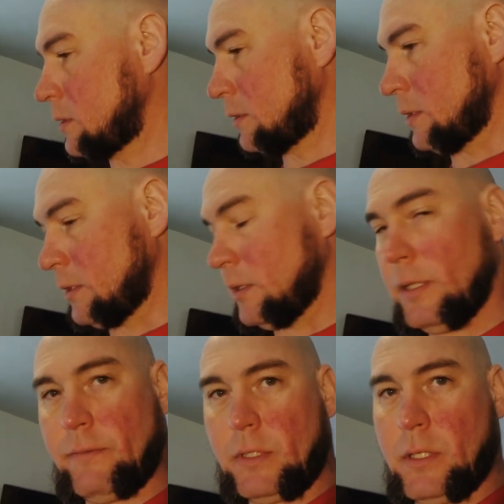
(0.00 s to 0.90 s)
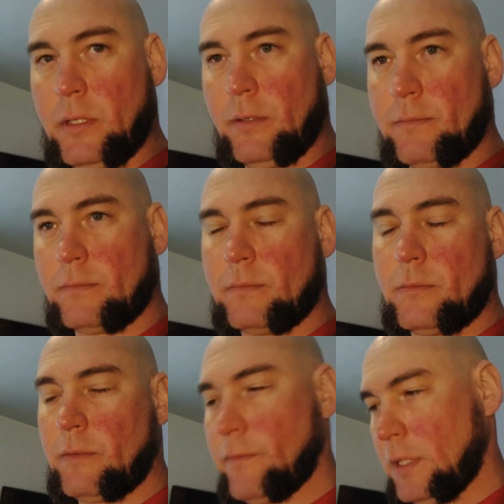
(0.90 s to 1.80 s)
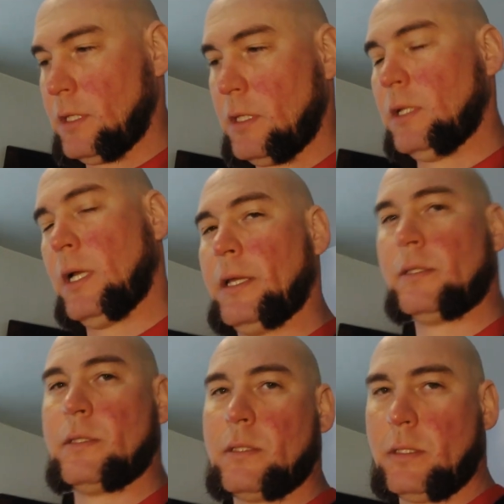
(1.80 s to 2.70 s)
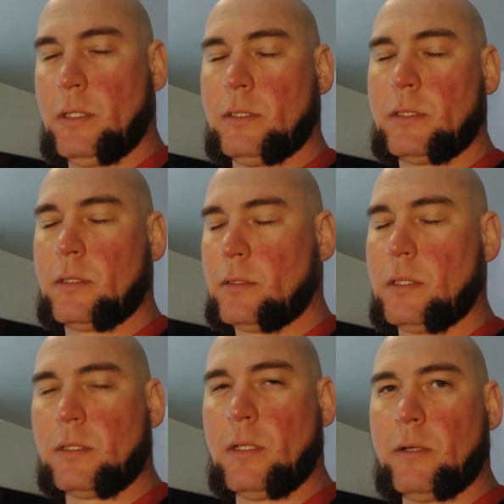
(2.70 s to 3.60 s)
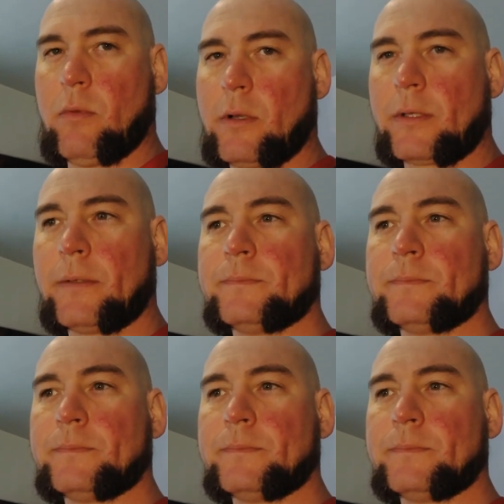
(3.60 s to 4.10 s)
they're going to live in here with a fan, lights, and it's a lot of work.